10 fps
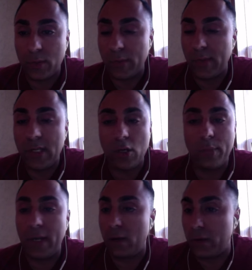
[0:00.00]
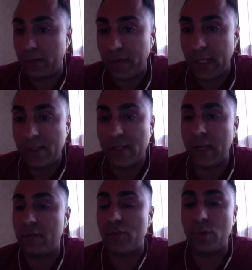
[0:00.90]
with RICO, paid all your fees, now
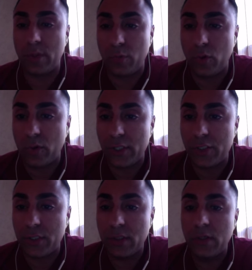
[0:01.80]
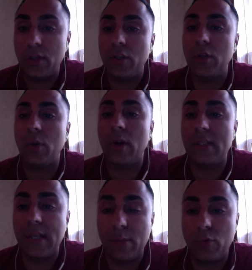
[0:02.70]
you've joined the brokerage, you are a
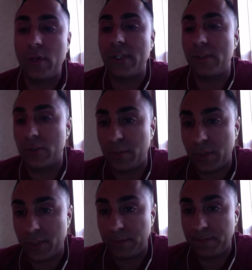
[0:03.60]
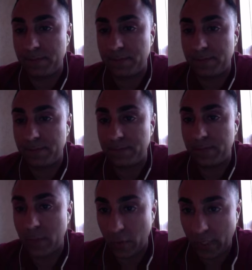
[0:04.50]
temporary salesperson.
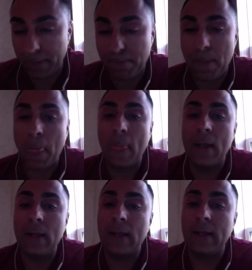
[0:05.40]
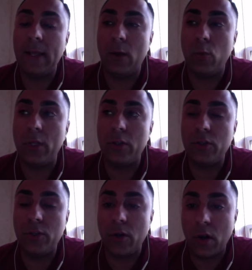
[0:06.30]
All right? Now, when you
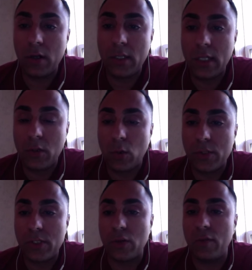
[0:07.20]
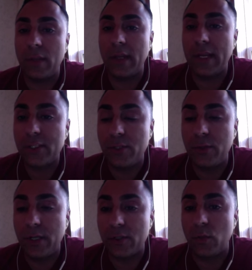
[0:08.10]
do your articling courses over the next 2
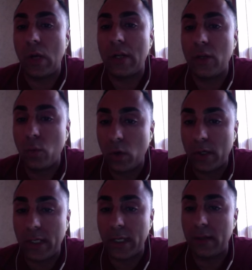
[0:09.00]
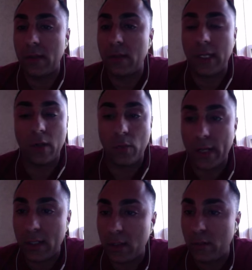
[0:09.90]
years while you're working like a
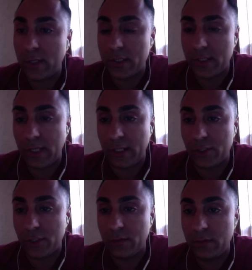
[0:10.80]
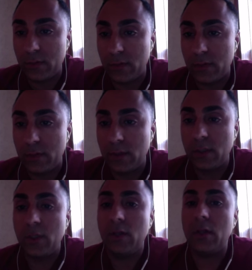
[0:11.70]
regular real estate agent,
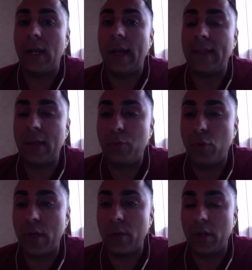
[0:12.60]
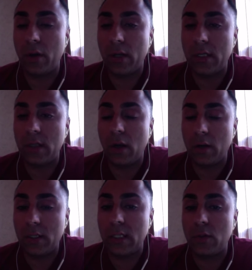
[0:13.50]
at that point, when your
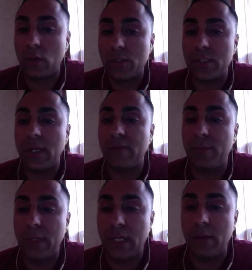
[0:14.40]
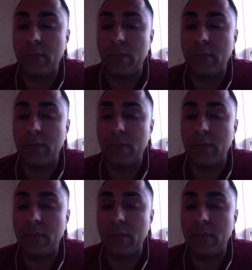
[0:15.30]
articling courses have become